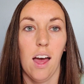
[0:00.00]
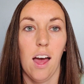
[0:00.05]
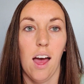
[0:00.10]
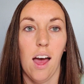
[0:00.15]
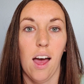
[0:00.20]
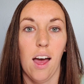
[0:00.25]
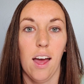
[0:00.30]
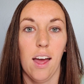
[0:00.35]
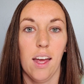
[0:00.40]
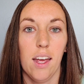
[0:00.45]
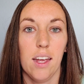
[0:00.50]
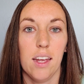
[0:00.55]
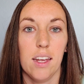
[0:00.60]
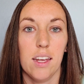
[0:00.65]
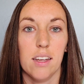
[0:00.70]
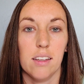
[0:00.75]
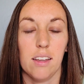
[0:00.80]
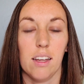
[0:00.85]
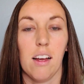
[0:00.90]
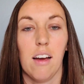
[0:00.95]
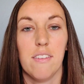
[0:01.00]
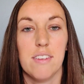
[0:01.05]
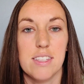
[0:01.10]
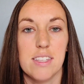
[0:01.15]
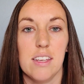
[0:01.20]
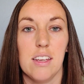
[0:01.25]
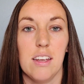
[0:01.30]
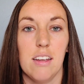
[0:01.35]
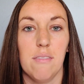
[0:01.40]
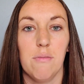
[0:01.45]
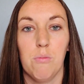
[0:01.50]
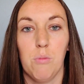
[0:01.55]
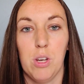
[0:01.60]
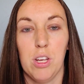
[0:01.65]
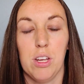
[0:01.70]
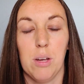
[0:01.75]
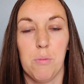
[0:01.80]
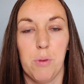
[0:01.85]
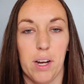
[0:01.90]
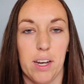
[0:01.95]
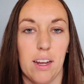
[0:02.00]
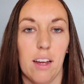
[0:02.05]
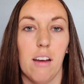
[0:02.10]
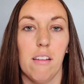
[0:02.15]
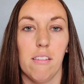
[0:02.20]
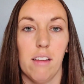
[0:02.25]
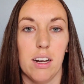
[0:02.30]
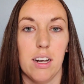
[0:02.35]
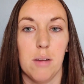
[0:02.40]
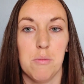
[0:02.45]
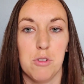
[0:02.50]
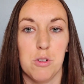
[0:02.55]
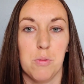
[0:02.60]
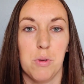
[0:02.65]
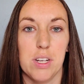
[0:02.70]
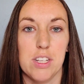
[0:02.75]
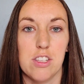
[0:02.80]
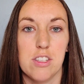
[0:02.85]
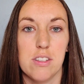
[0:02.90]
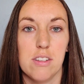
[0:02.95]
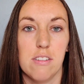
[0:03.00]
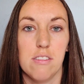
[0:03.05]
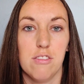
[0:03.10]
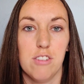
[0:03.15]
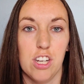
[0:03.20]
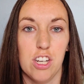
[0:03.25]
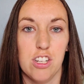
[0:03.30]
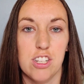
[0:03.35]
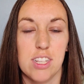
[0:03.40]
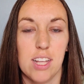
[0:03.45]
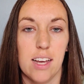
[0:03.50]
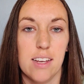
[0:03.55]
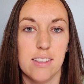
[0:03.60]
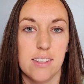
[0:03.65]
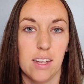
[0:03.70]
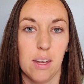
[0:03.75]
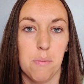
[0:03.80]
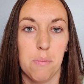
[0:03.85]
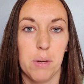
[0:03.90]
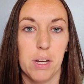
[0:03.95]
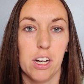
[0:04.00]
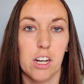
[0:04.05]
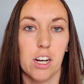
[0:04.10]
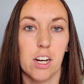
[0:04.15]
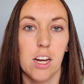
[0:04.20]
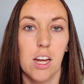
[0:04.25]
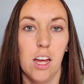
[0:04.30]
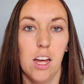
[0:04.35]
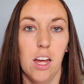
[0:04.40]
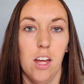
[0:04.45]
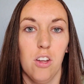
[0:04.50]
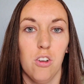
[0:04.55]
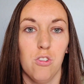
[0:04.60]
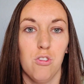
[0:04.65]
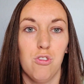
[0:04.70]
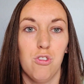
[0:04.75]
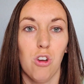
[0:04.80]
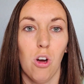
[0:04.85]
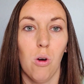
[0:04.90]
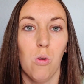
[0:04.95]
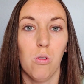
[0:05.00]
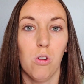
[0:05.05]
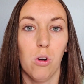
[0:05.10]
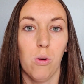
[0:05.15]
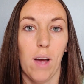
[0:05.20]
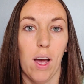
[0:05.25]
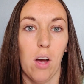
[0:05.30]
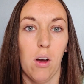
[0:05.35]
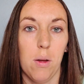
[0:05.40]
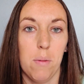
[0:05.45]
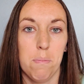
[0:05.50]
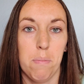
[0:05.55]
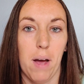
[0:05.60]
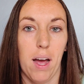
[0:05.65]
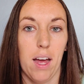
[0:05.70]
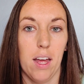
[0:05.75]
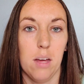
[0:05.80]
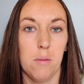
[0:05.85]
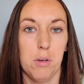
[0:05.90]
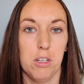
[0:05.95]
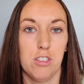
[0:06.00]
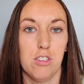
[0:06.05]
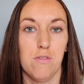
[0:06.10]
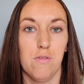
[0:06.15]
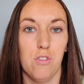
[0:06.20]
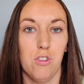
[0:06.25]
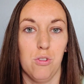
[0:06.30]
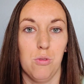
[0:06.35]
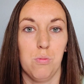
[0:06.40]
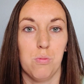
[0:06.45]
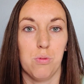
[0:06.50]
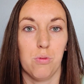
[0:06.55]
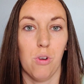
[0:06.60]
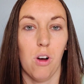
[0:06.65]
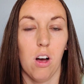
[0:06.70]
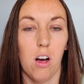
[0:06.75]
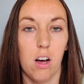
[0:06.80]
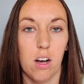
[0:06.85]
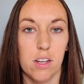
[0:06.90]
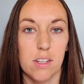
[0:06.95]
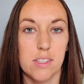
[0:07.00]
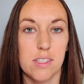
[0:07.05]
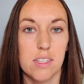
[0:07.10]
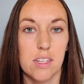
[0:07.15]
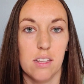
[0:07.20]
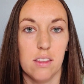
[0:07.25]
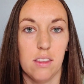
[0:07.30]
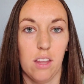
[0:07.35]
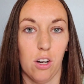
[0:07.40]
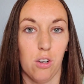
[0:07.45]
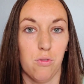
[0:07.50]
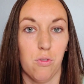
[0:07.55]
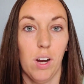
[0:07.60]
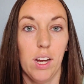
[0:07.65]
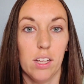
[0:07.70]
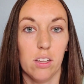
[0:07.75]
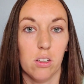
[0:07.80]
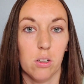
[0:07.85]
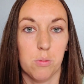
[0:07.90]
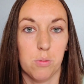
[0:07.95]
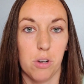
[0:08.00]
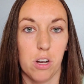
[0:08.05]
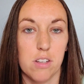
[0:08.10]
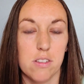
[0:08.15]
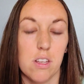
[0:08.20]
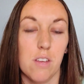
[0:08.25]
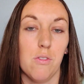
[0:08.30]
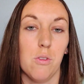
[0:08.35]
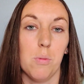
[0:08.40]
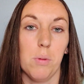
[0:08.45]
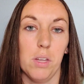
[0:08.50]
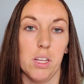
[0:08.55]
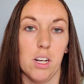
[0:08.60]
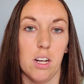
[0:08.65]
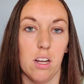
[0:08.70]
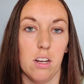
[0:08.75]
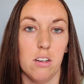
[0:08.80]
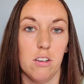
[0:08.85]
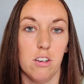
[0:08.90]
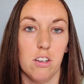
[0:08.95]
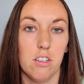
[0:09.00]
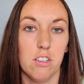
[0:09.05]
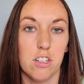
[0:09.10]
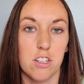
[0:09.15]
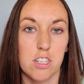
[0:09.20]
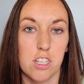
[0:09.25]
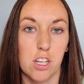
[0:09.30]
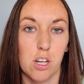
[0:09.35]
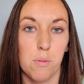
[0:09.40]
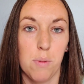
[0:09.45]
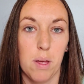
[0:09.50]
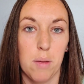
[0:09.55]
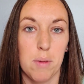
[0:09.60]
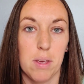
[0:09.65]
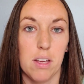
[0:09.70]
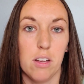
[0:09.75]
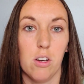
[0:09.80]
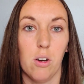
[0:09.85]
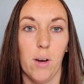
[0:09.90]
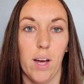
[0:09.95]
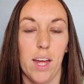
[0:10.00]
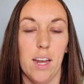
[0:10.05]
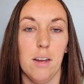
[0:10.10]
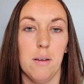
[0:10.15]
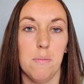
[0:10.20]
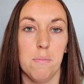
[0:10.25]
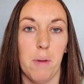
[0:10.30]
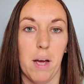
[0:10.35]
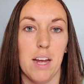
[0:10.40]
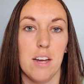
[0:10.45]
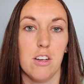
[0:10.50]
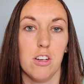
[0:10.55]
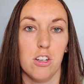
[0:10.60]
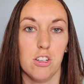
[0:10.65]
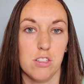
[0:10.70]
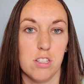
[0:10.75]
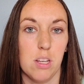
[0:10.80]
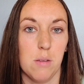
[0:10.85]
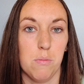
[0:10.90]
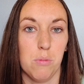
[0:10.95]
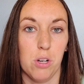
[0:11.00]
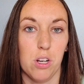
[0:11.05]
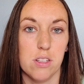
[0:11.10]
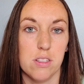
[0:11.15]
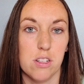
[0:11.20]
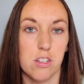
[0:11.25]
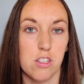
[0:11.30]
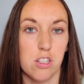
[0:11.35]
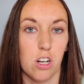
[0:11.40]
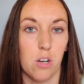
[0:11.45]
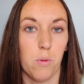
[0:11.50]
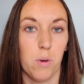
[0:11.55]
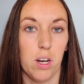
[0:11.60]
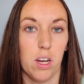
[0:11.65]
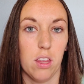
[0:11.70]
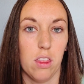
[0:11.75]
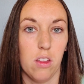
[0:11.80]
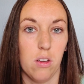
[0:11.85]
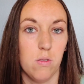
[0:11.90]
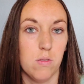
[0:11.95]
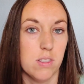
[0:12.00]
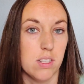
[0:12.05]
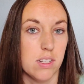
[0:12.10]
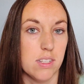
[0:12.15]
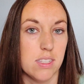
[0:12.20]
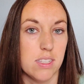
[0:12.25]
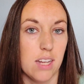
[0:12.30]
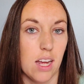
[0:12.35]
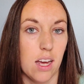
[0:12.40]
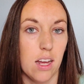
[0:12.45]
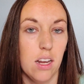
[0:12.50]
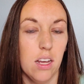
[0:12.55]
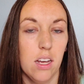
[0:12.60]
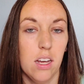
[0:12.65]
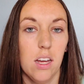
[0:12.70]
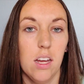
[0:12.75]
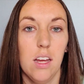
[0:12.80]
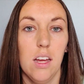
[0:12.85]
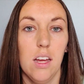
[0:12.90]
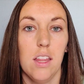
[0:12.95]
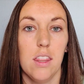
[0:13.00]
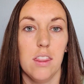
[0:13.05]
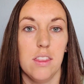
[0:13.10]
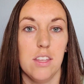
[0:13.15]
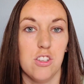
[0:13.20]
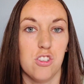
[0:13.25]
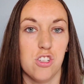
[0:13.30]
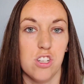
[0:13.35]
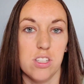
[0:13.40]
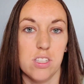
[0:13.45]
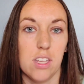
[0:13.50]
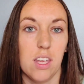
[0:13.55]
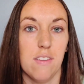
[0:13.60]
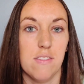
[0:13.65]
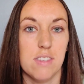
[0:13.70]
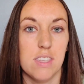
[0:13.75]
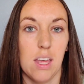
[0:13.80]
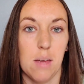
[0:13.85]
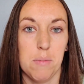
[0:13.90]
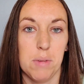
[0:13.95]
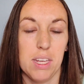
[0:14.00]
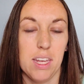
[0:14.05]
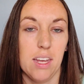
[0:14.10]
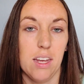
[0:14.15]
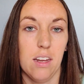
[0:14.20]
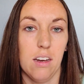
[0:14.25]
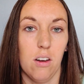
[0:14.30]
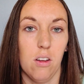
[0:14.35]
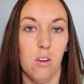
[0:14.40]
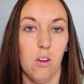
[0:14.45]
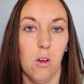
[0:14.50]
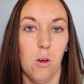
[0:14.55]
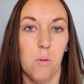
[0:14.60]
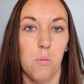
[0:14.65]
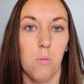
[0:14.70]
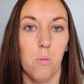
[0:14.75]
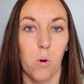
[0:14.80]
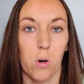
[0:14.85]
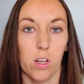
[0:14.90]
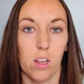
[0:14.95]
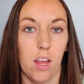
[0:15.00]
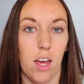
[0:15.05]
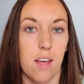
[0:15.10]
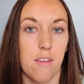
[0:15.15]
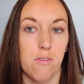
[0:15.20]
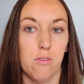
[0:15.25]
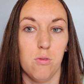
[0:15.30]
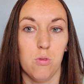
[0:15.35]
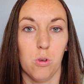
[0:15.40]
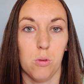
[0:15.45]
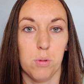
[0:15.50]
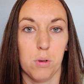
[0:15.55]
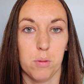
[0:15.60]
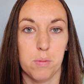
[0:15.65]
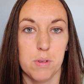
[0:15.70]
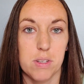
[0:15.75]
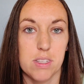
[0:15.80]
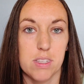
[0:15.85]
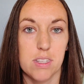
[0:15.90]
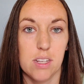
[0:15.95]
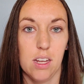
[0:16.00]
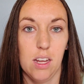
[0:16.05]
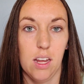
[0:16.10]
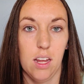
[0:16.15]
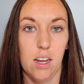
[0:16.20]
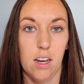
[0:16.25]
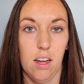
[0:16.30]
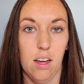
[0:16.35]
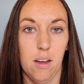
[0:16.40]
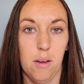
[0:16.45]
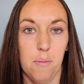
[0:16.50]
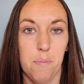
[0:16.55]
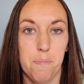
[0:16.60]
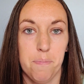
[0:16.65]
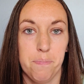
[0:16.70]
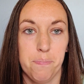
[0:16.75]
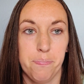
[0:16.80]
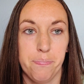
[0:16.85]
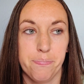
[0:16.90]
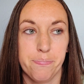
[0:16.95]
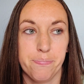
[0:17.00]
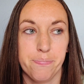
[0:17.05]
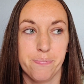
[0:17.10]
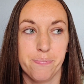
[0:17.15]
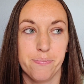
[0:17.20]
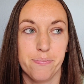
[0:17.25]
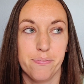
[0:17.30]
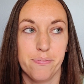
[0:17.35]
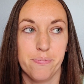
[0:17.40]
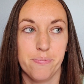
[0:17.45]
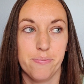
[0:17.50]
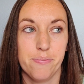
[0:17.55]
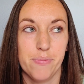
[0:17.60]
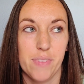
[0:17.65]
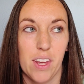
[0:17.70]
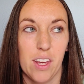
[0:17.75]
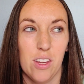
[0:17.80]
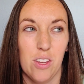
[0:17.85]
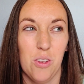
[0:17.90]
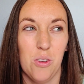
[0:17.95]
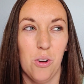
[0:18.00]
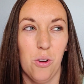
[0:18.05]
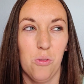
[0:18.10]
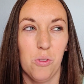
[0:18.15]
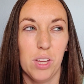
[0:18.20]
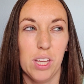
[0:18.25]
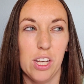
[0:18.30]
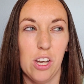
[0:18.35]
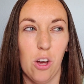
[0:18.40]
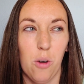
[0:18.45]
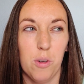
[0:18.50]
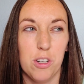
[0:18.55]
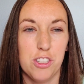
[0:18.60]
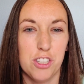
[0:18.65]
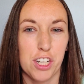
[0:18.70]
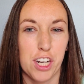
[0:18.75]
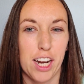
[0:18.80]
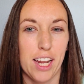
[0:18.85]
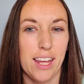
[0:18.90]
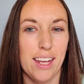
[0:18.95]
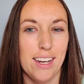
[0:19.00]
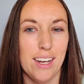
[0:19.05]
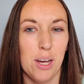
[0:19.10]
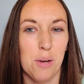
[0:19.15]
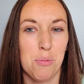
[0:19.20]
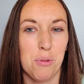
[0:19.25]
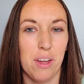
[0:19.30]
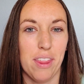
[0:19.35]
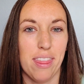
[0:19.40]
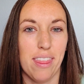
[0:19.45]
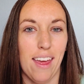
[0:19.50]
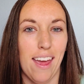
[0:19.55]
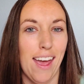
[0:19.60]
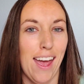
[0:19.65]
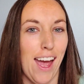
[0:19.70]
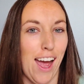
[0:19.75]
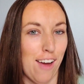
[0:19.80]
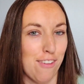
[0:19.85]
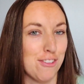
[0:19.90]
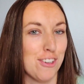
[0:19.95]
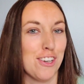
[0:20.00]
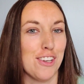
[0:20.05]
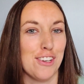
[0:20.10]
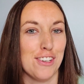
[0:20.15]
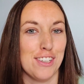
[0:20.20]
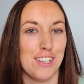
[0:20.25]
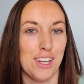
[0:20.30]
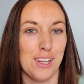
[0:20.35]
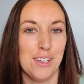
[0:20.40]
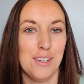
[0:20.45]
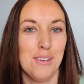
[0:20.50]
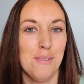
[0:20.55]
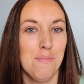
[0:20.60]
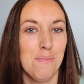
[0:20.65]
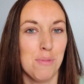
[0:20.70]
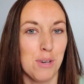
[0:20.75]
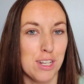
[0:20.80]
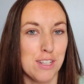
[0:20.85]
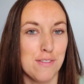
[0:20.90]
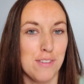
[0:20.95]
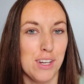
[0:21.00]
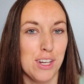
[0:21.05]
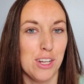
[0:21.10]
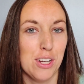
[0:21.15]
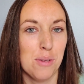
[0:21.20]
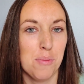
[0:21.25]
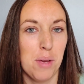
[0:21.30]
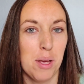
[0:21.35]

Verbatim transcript: Obviously, when you get pregnant, a lot of times your breasts change size and get bigger. Don't go out and buy a bunch of new bras that are regular bras if you plan on nursing your baby. Go ahead and buy nursing bras and start wearing those instead. This just gives them, again, more life, dual purpose, and you don't really know what you're going to end up with after you're done breastfeeding your